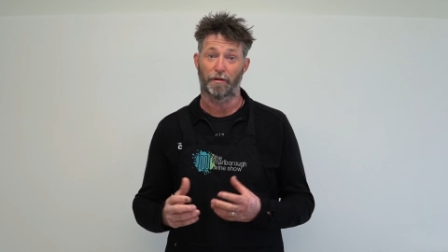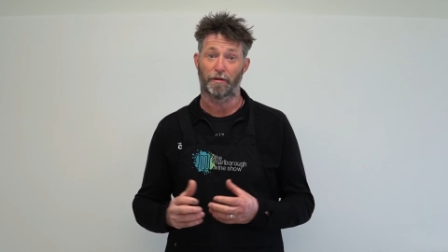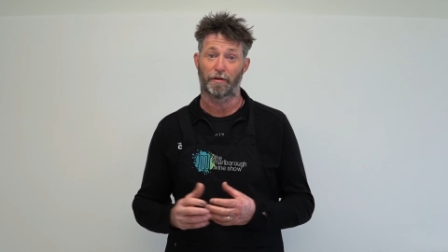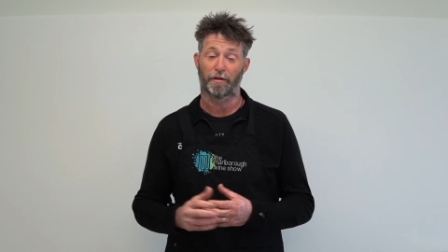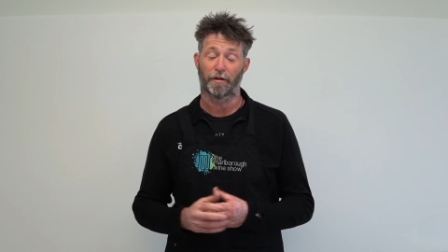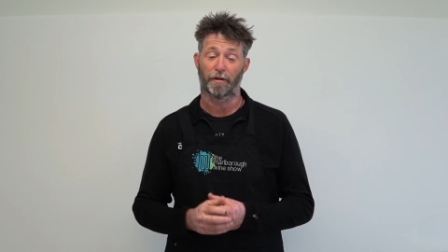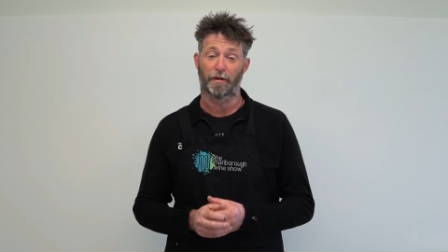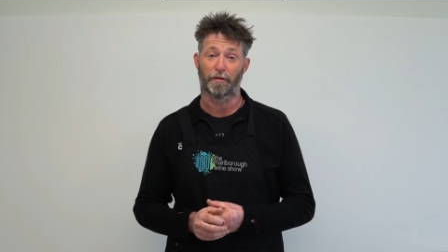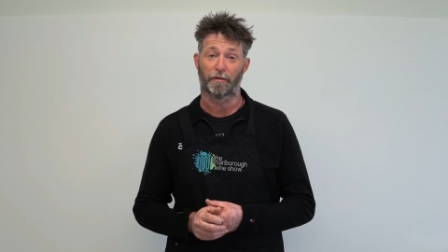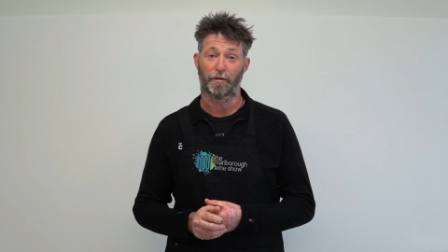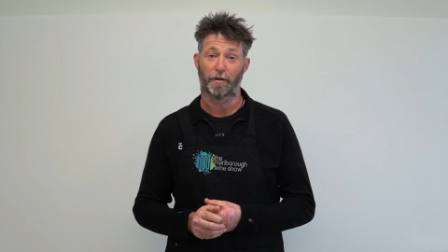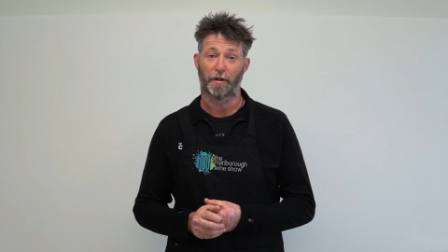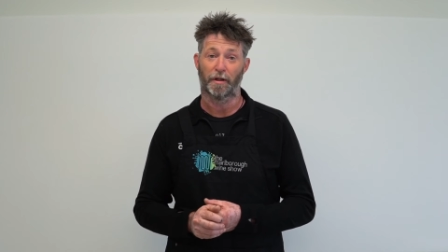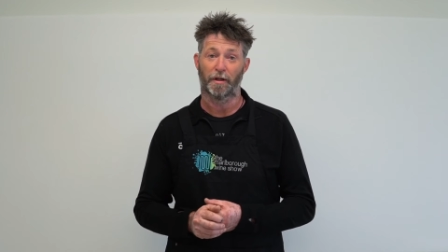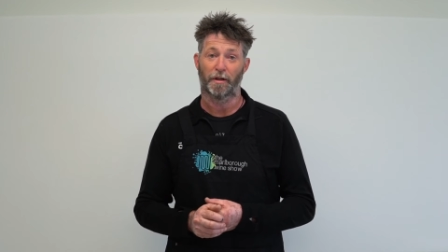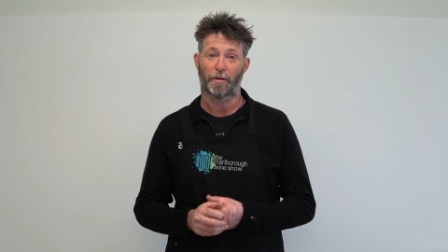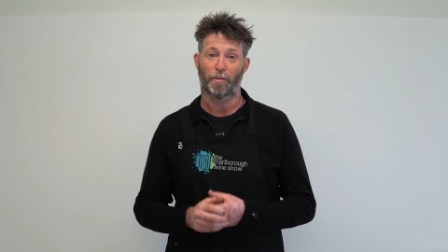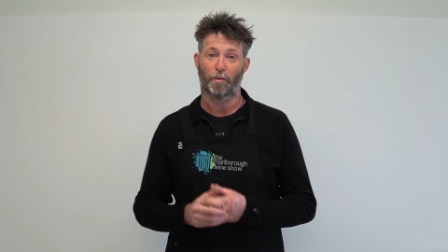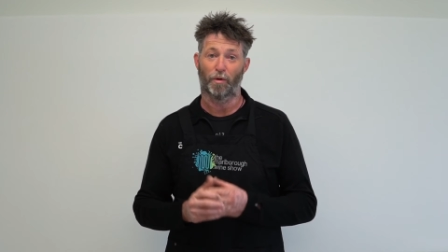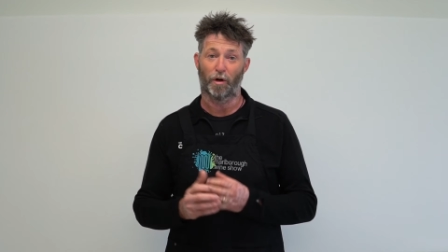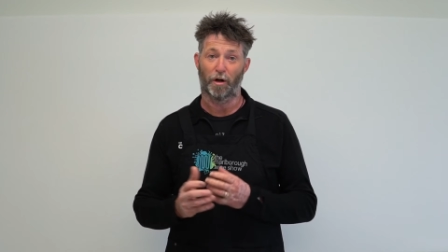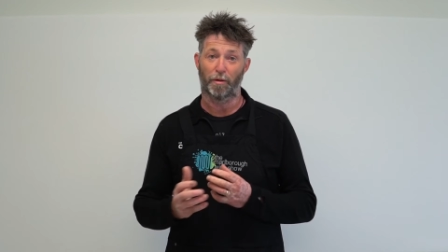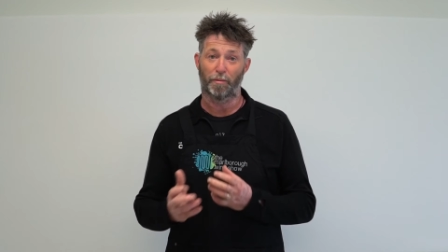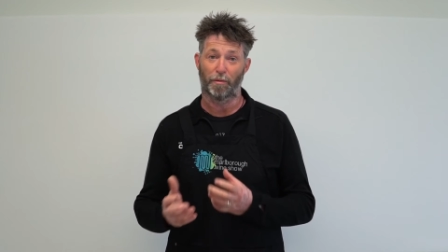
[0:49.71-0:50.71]
So
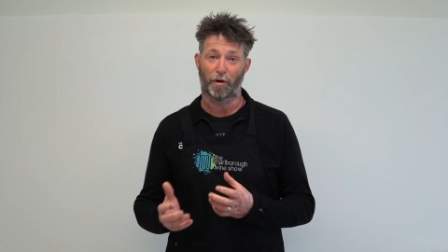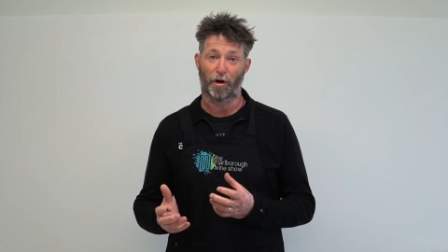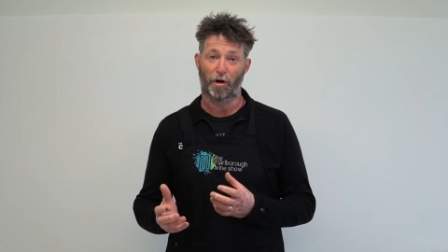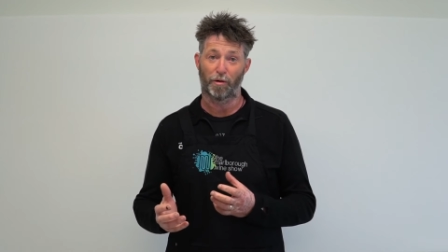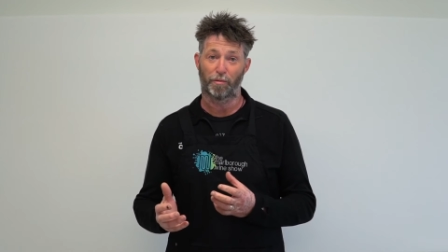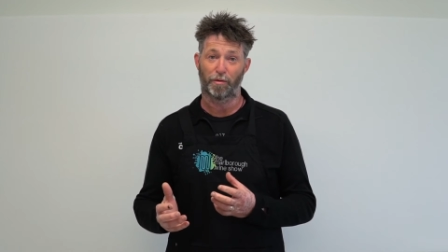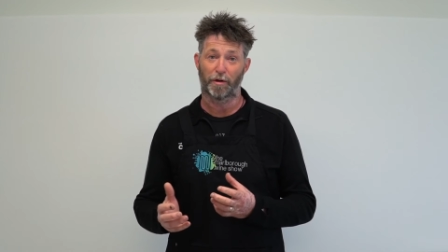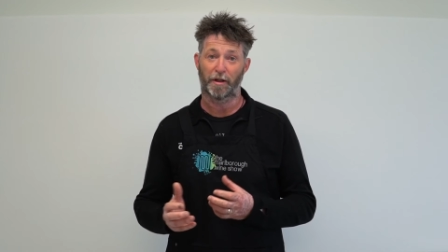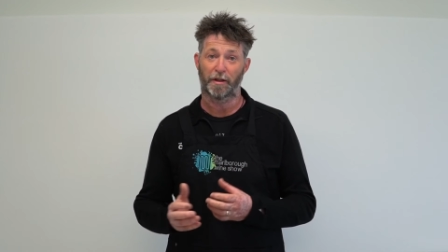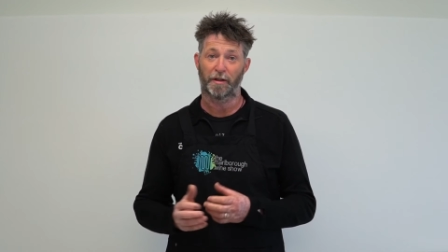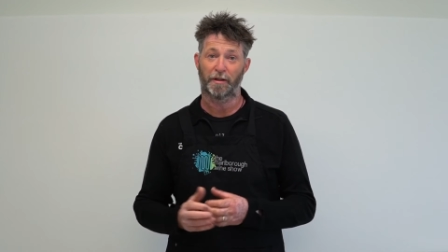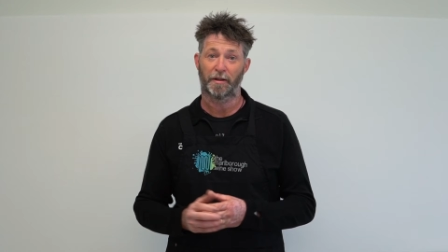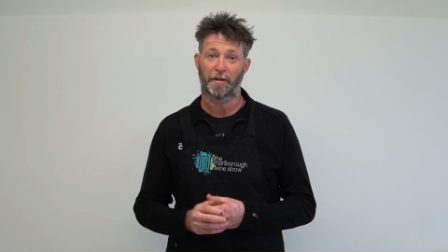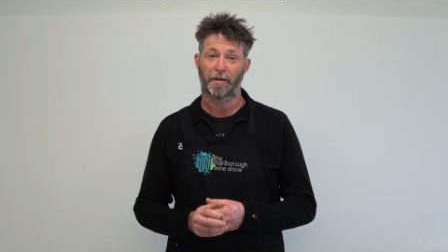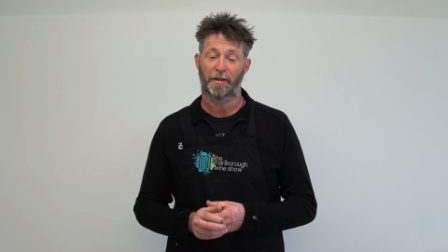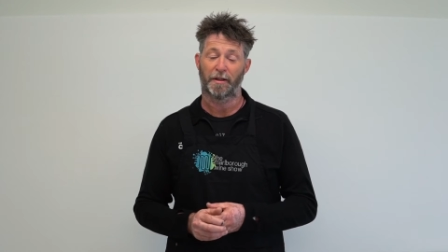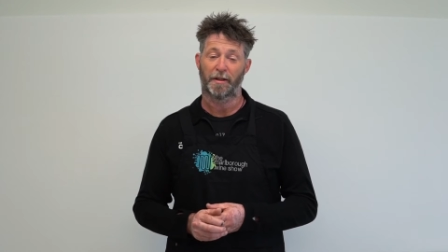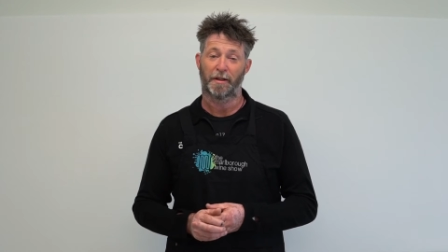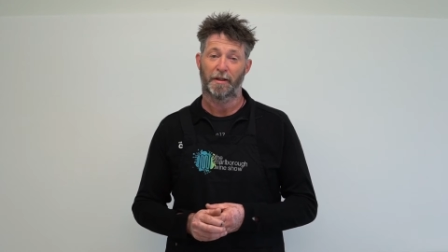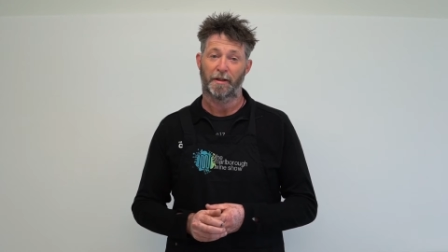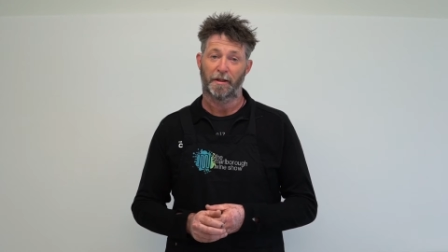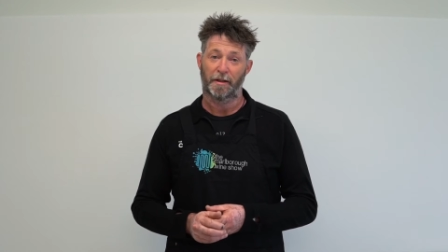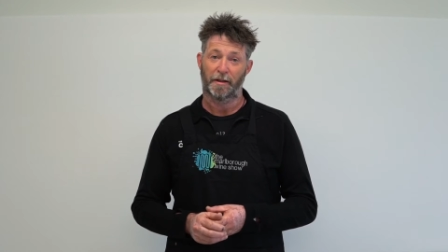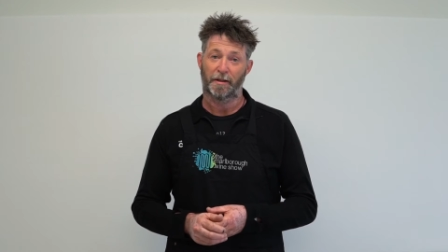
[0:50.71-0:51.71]
Wine Marlborough
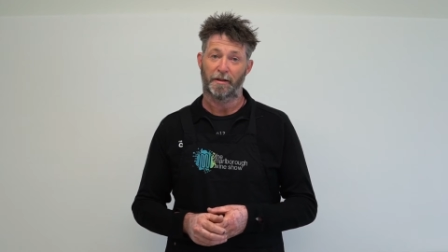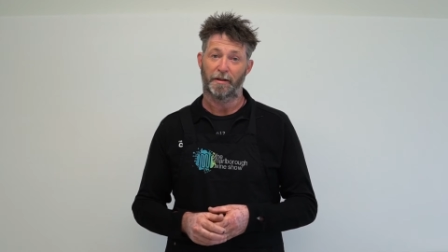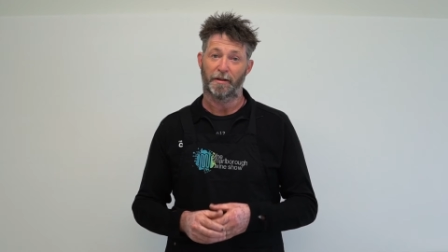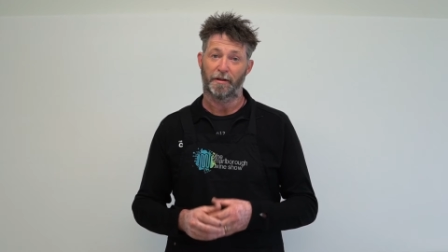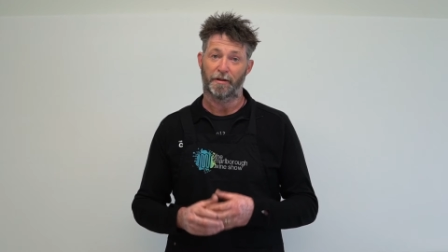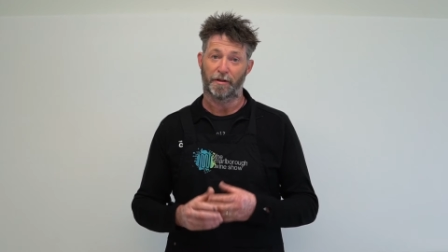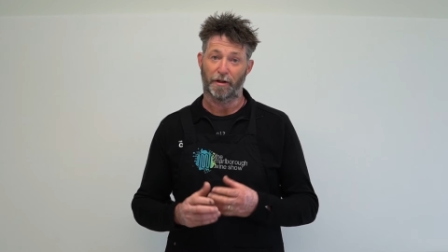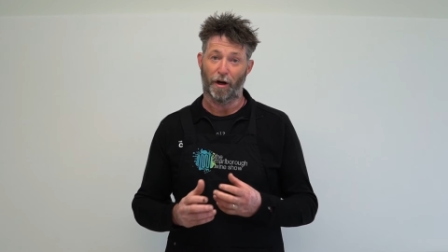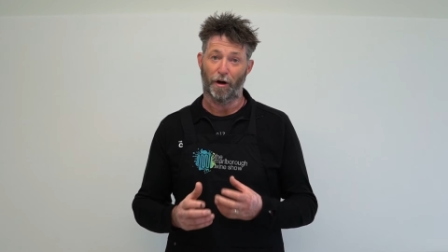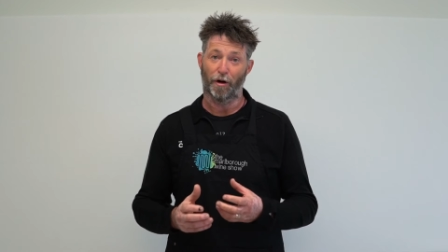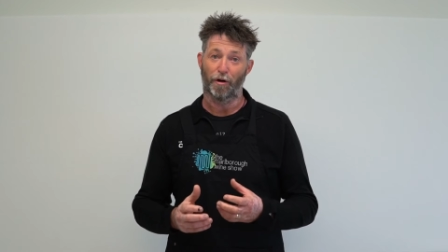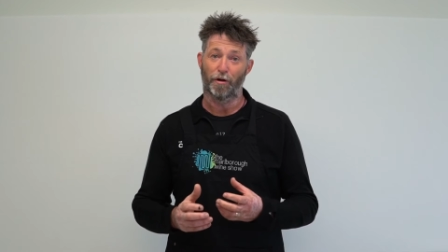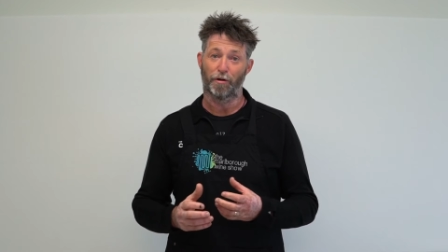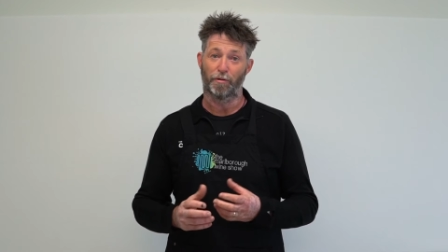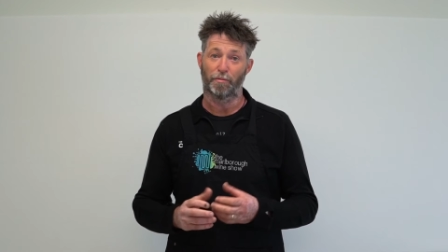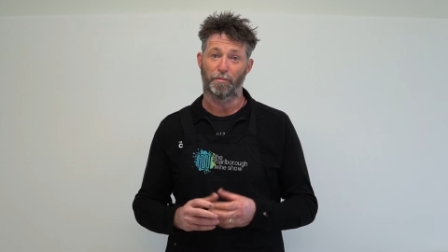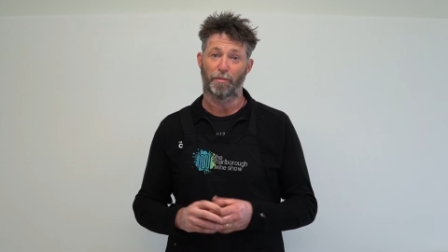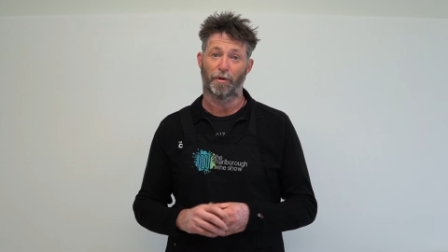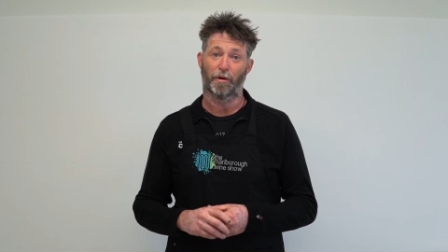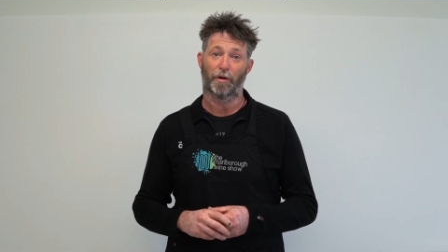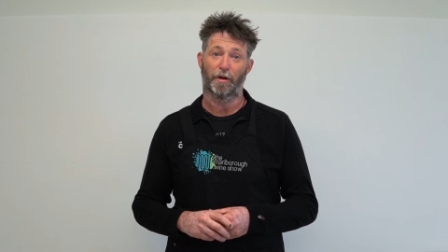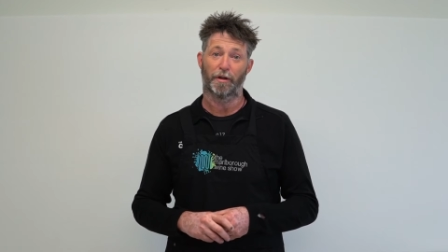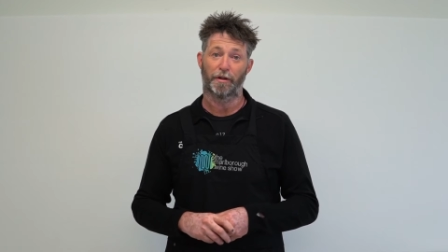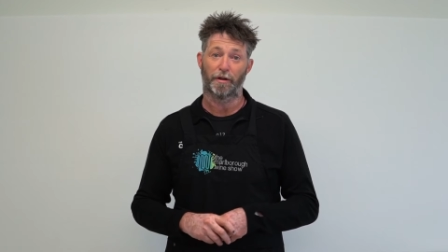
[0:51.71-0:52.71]
is
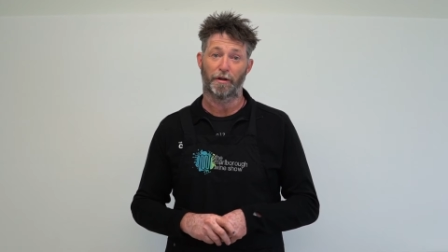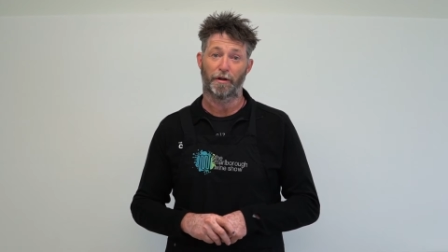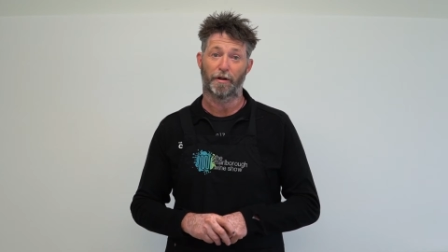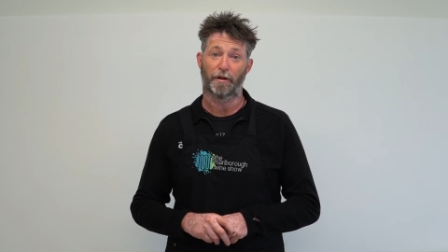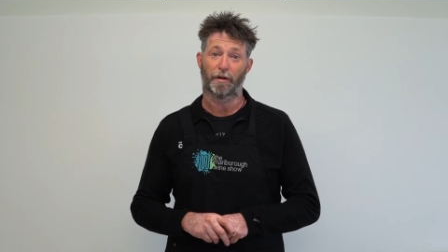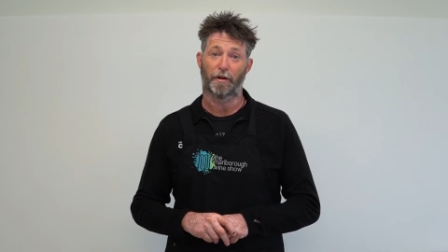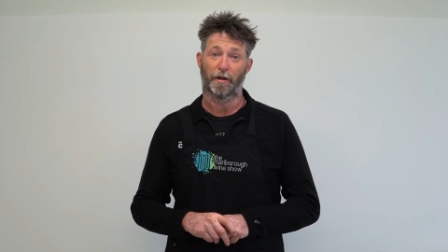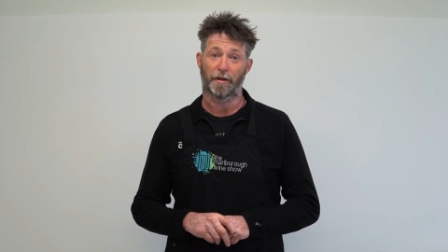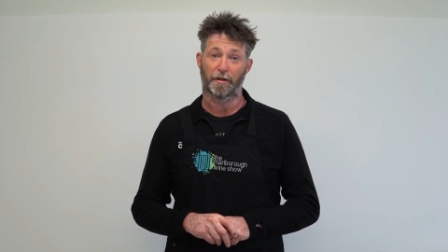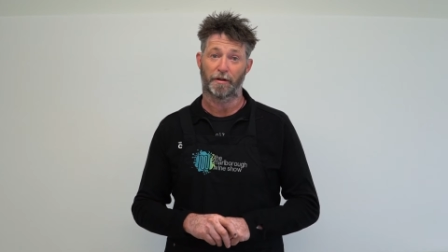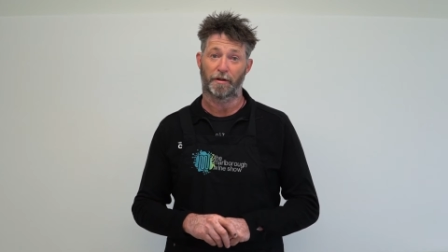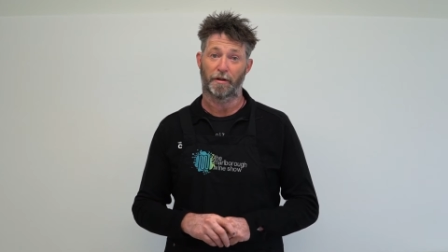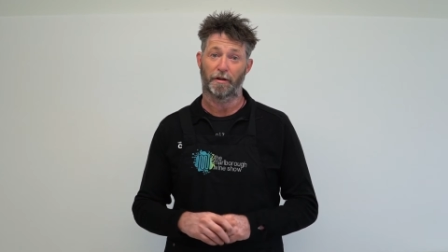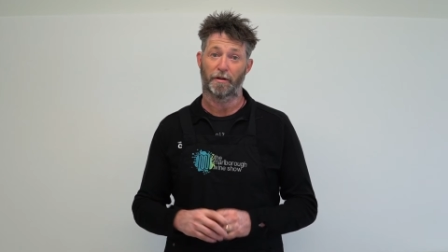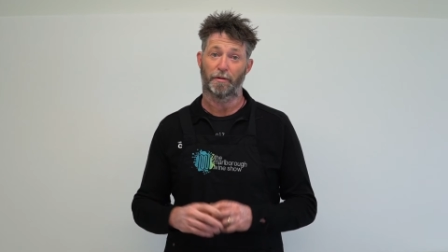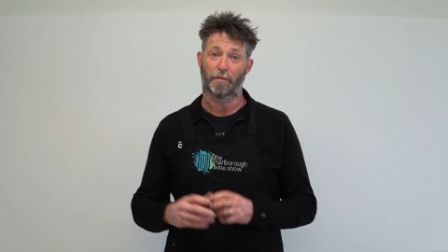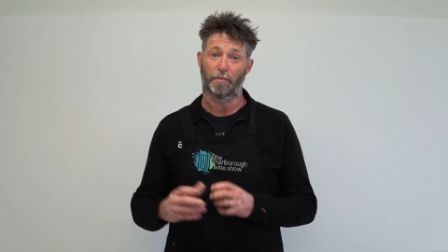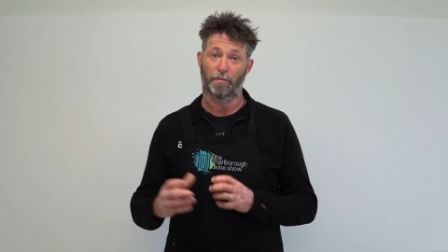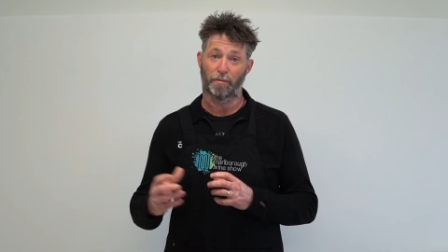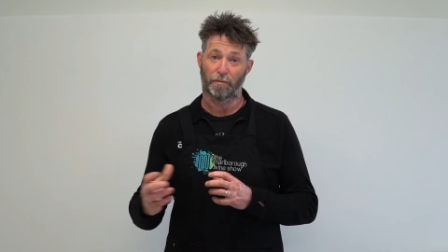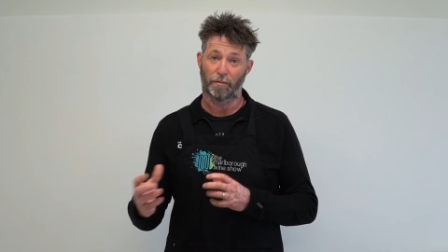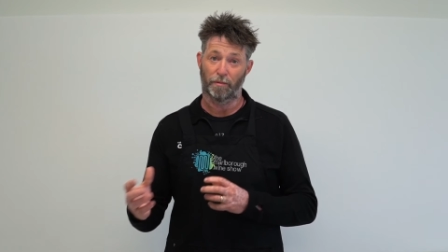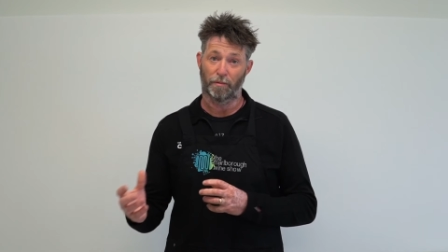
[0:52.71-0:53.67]
owned by you guys, so the